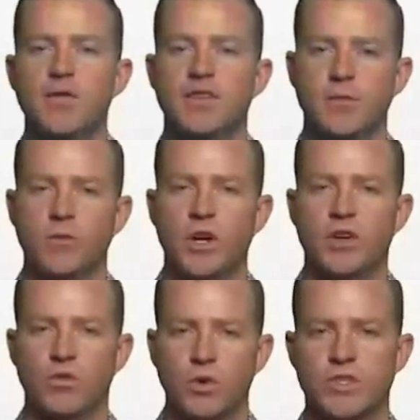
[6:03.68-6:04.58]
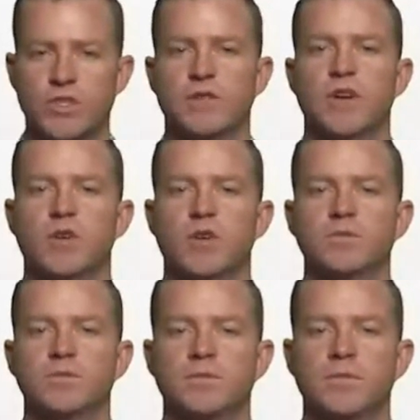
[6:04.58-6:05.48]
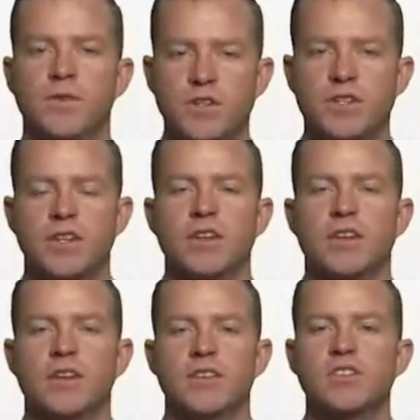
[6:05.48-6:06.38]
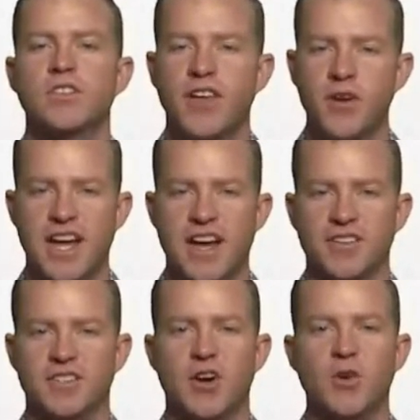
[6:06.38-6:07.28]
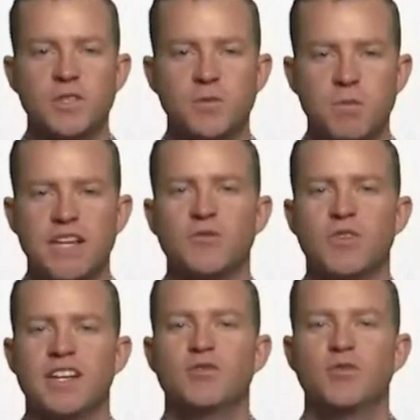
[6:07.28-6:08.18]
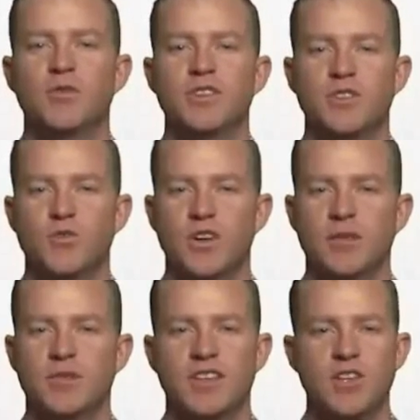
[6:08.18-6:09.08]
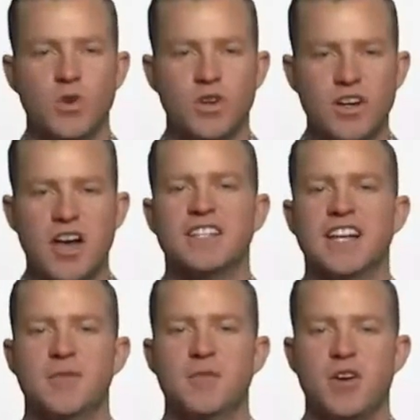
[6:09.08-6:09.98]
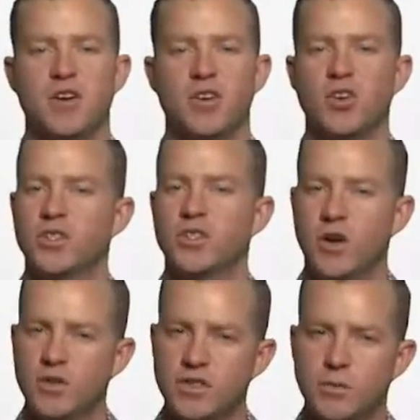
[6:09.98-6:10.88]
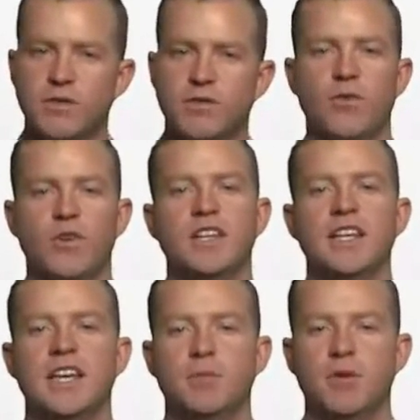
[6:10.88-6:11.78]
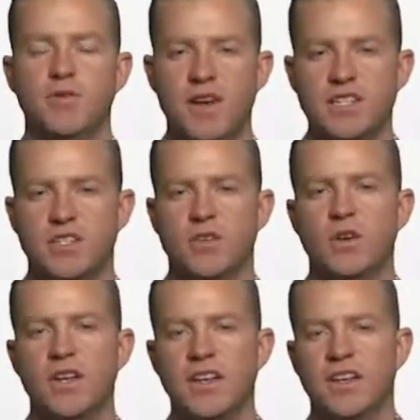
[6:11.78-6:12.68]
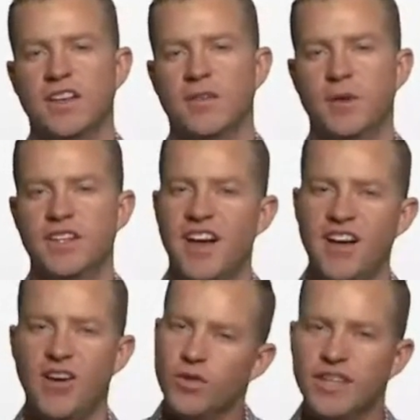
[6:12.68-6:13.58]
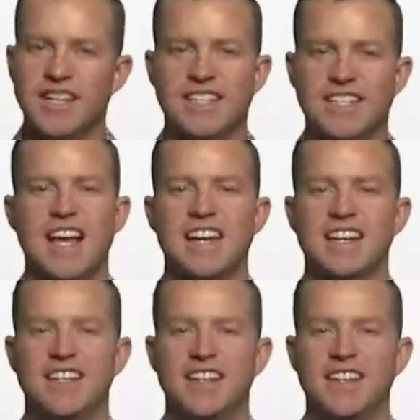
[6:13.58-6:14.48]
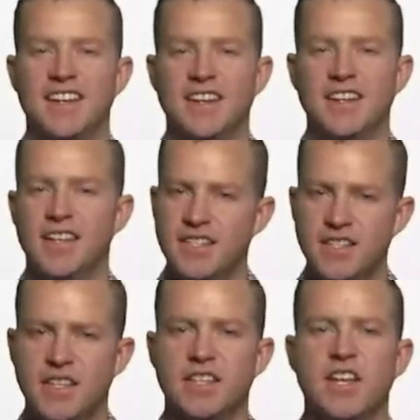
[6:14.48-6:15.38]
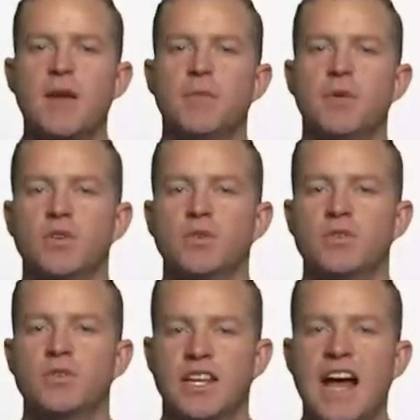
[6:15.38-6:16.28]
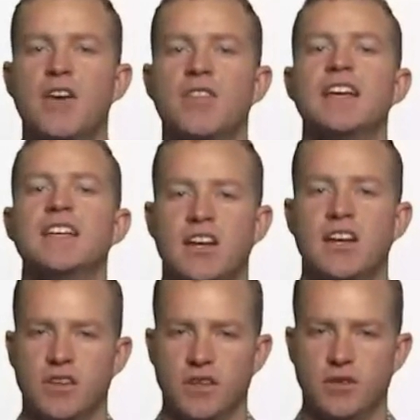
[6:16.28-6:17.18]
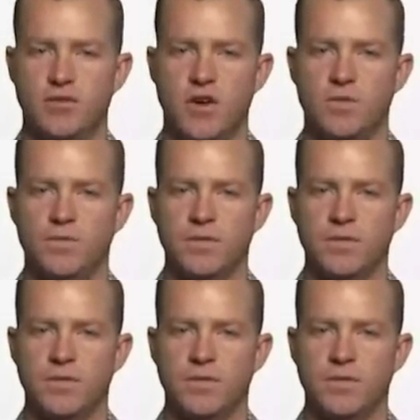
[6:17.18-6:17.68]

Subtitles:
for some quick rules of the phone. First, slow down. Don't speed read through the script. You are not a telemarketer. Your tone should be friendly and professional, but not overly excited. Listen to the top producers and how they sound on the phone.